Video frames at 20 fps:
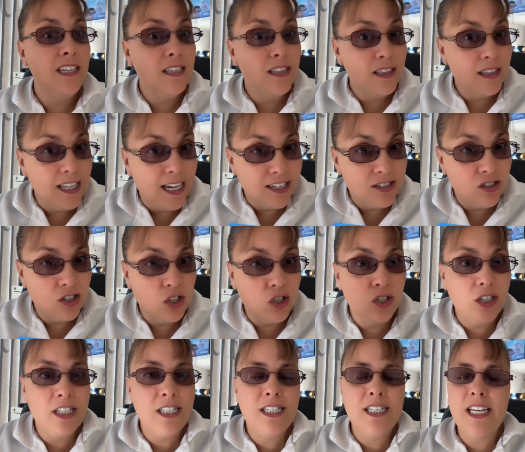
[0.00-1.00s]
That's a good
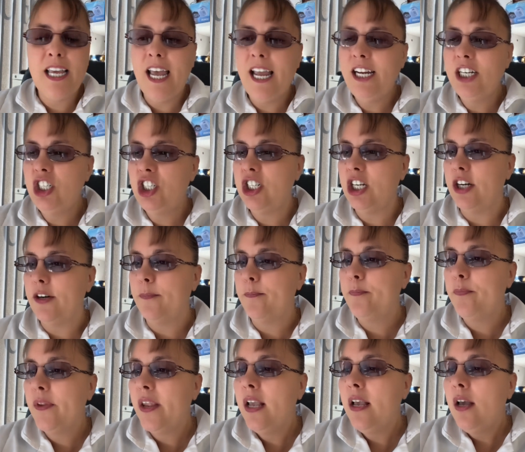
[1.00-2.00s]
indication.
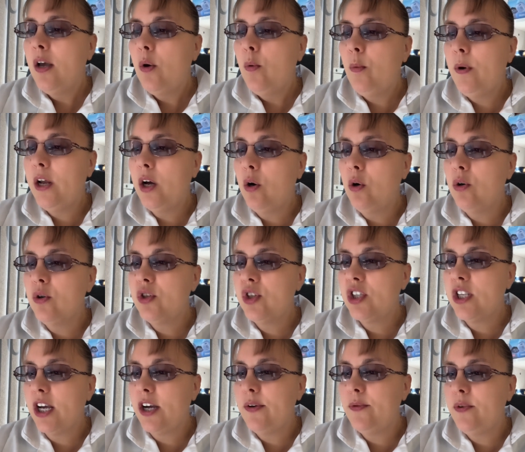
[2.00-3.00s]
We
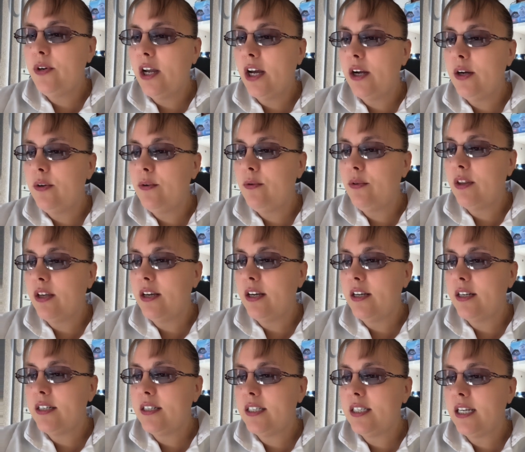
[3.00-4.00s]
also know
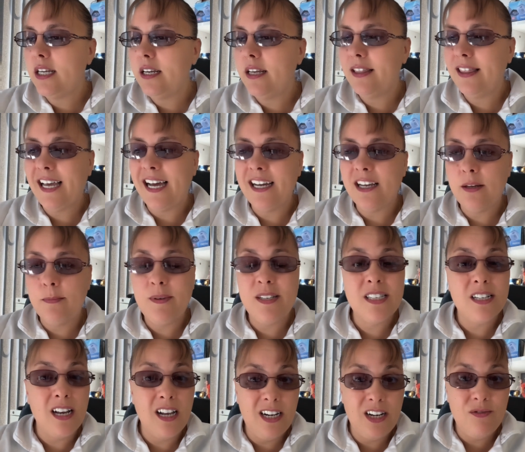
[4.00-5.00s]
that that can be
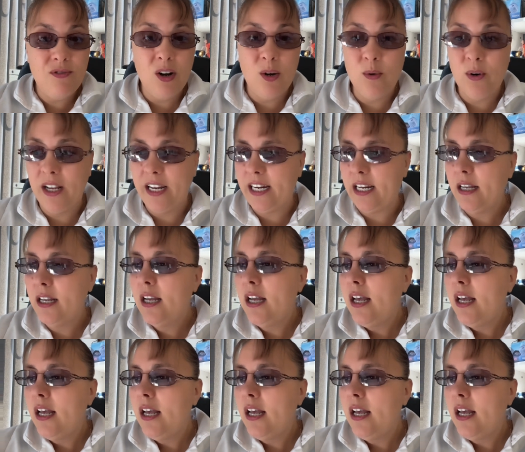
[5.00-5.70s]
slightly rolling.